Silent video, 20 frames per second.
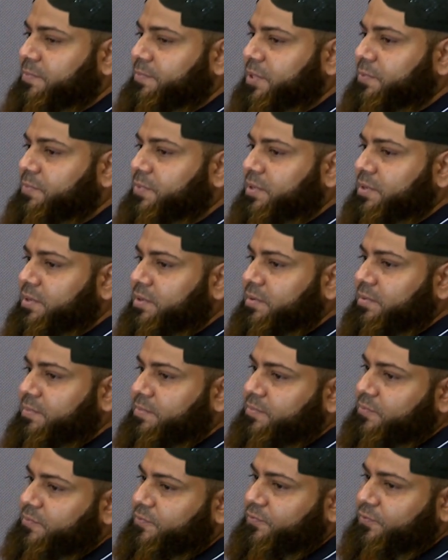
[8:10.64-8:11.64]
people.
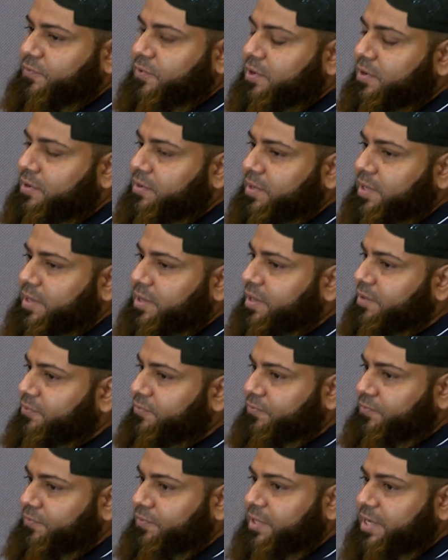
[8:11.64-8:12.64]
For
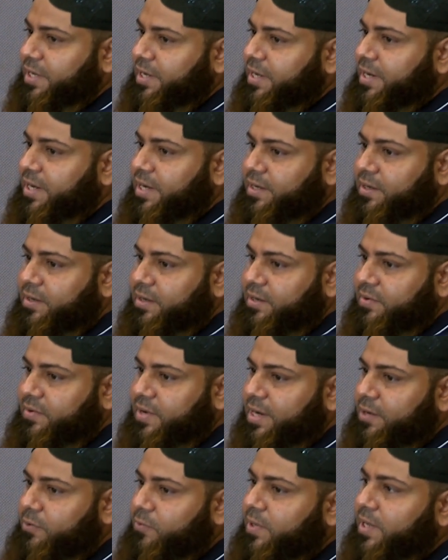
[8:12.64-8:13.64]
if they are
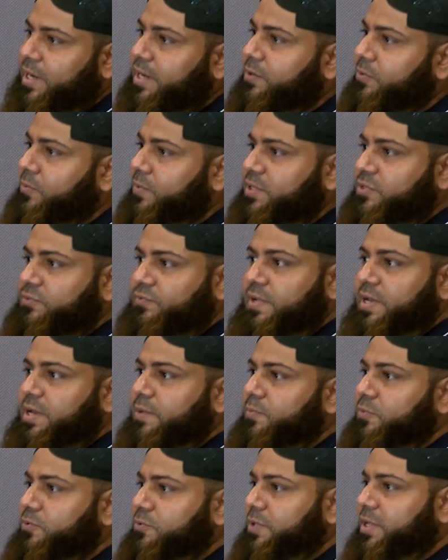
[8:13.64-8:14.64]
trying to connect to us, we are
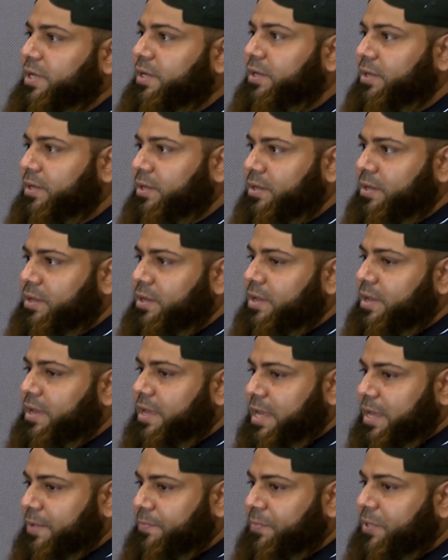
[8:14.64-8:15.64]
more than
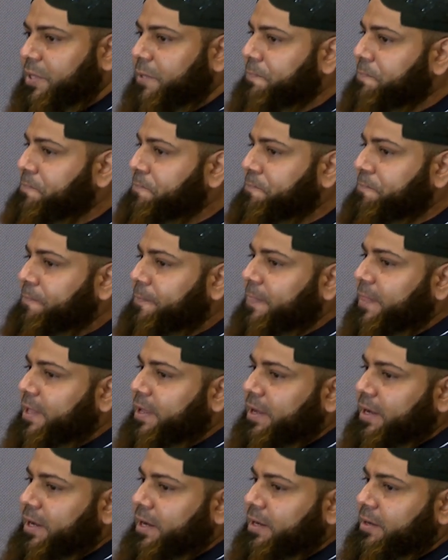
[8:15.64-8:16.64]
happy.
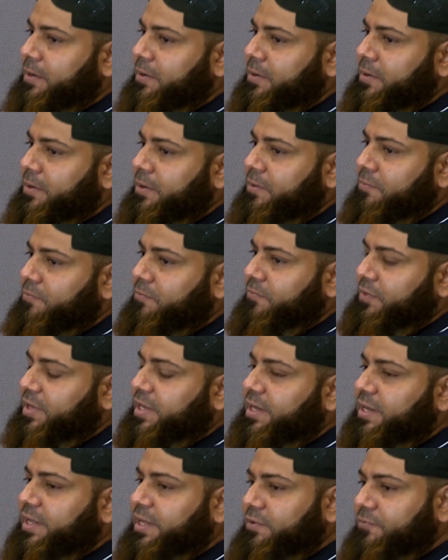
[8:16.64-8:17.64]
And we
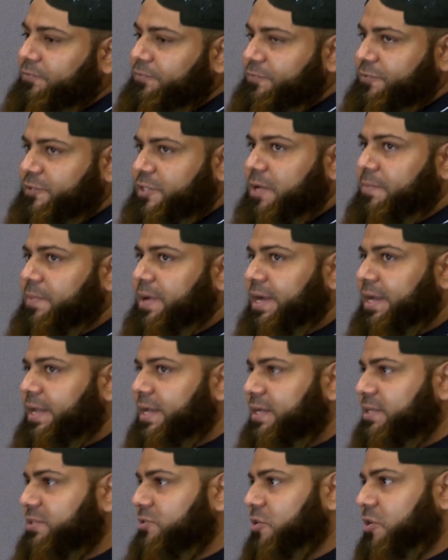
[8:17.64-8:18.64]
can give some
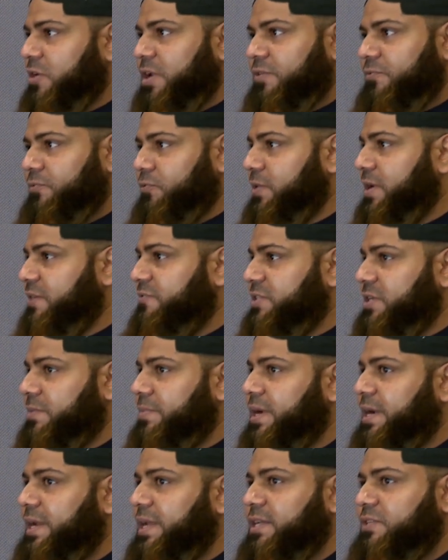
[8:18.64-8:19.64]
ideas, or if you have
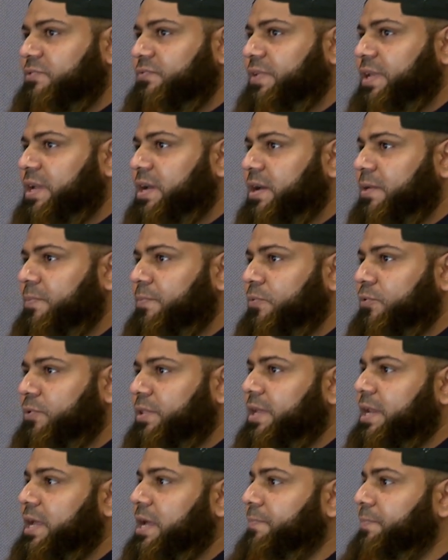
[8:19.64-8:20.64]
some ideas, we are more
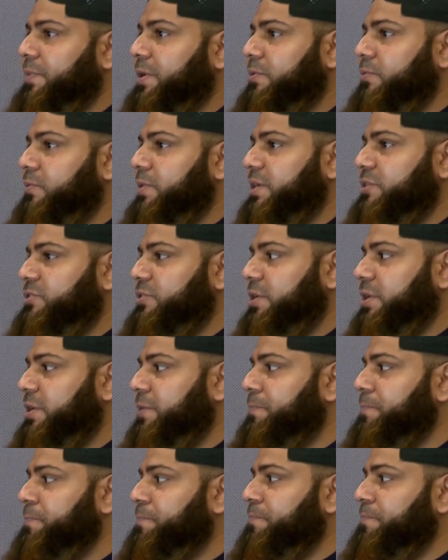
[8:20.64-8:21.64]
than happy to actually